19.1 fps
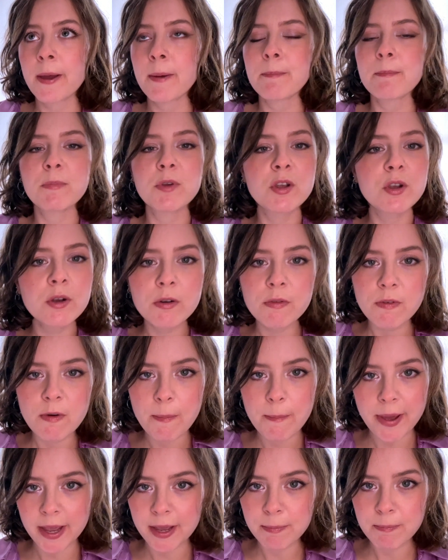beautiful
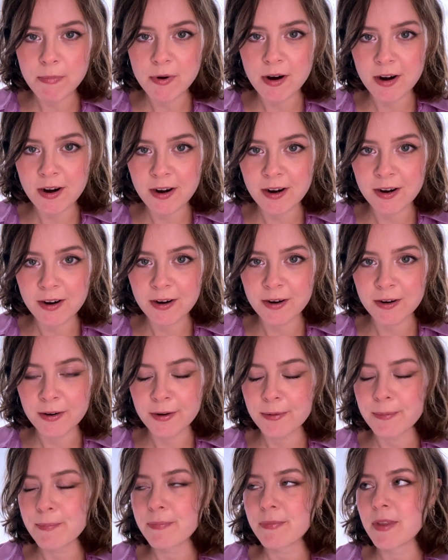
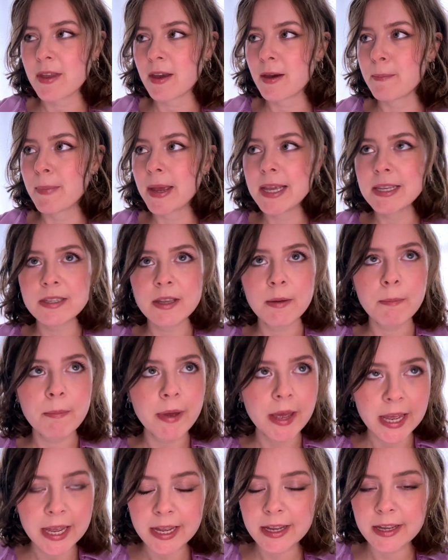paper, amazing
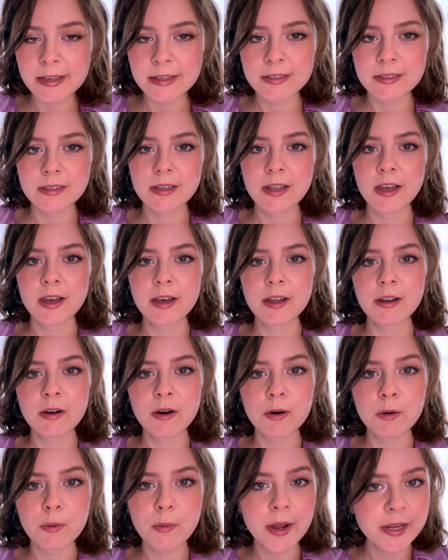paints that
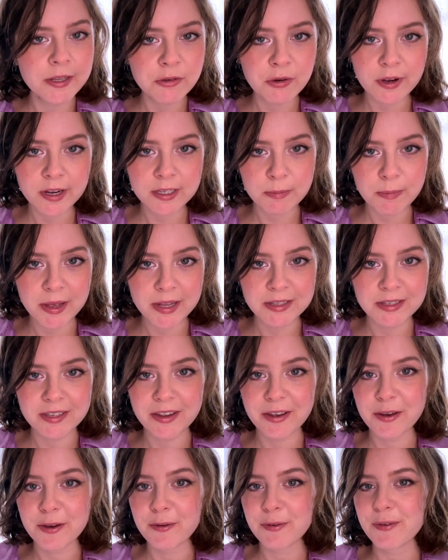are way too
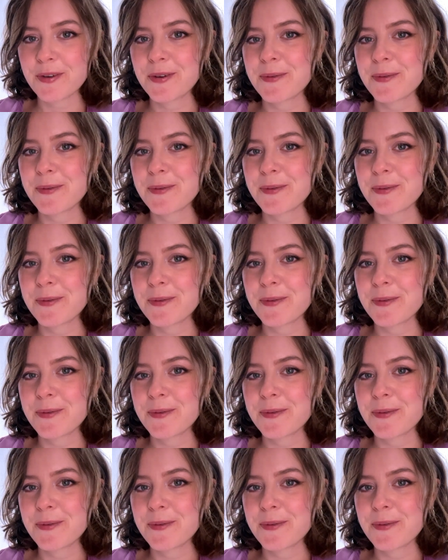expensive.